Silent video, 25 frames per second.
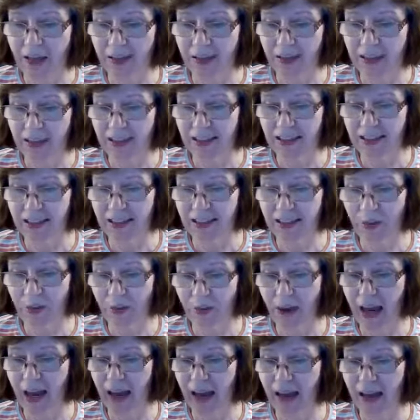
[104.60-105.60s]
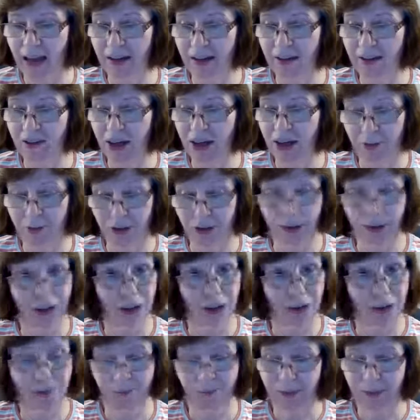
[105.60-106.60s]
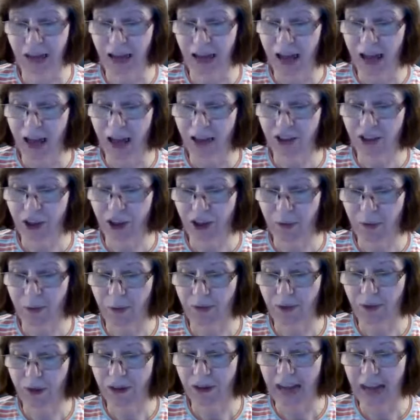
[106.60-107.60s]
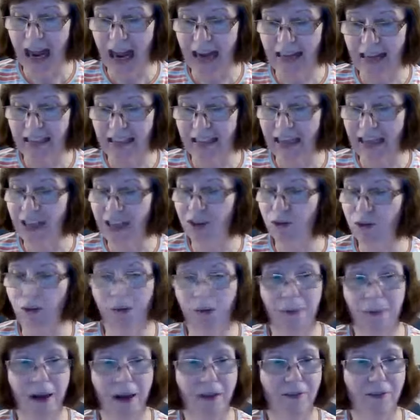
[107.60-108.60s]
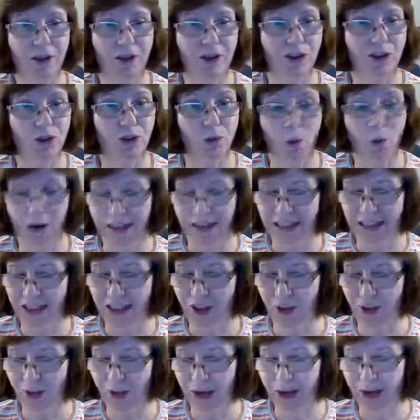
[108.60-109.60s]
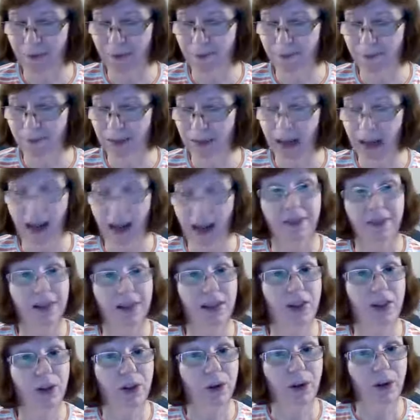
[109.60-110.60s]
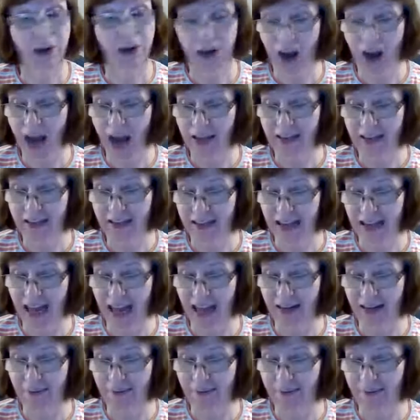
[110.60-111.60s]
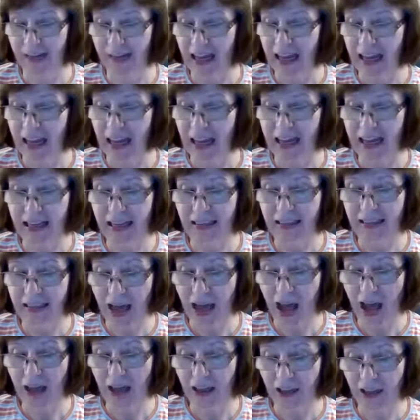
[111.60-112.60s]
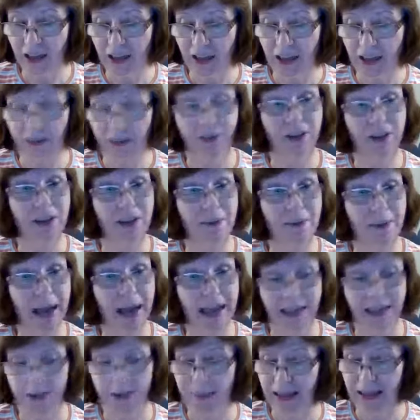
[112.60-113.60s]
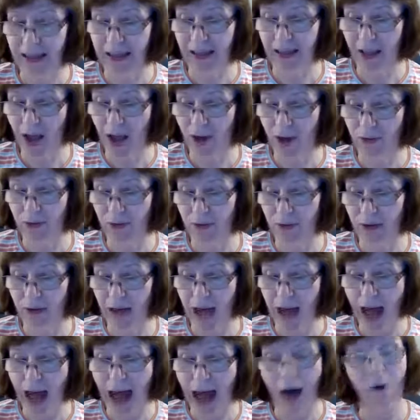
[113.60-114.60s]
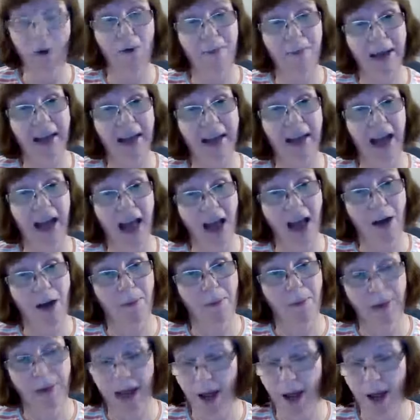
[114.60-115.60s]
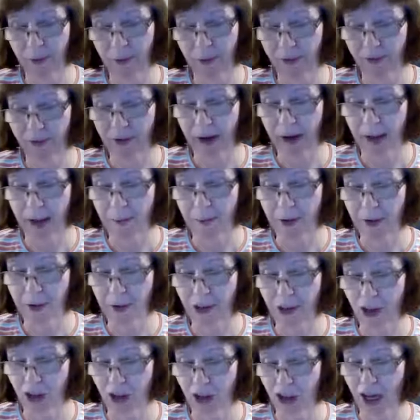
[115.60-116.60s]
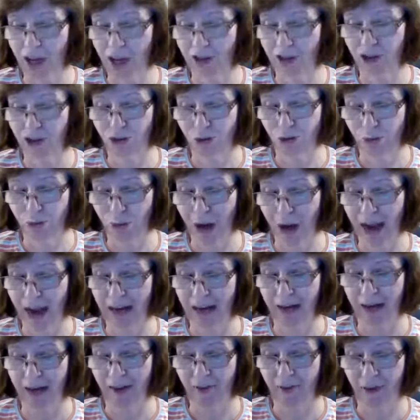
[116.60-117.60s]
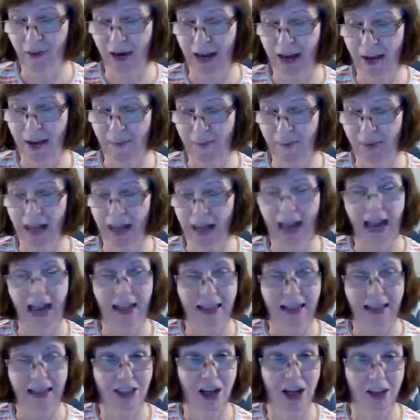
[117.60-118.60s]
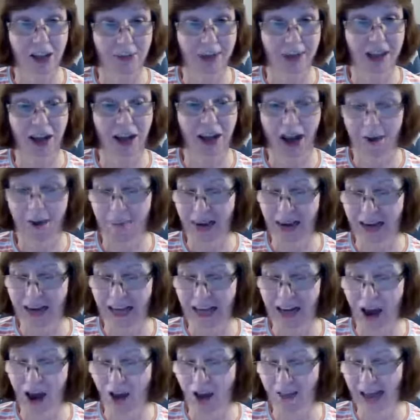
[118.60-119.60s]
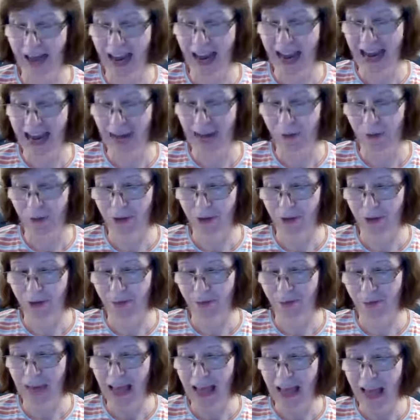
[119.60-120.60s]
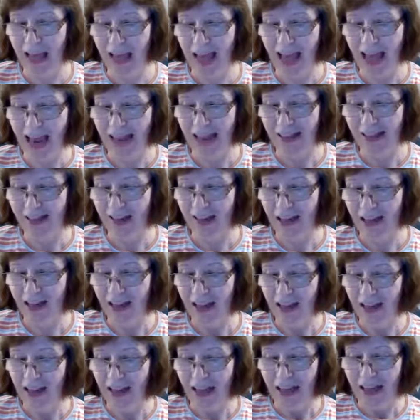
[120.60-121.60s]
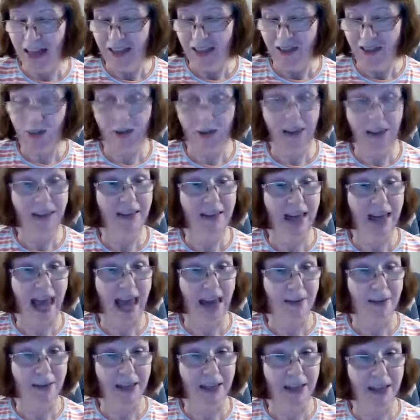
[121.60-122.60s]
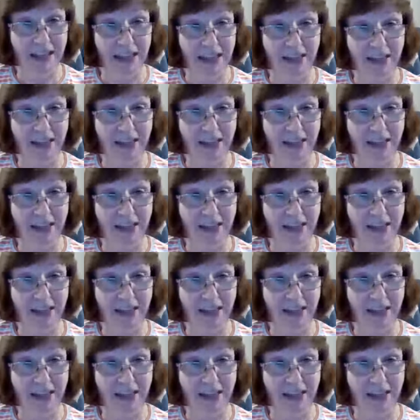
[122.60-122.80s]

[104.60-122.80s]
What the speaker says: this is in chapter 2, starting with verse 18 through about verse 23. Then the Lord God said, "It is not good for the man to be alone. I will make a helper for him who is just right for him." And it talks about God making all the animals, and so that Adam could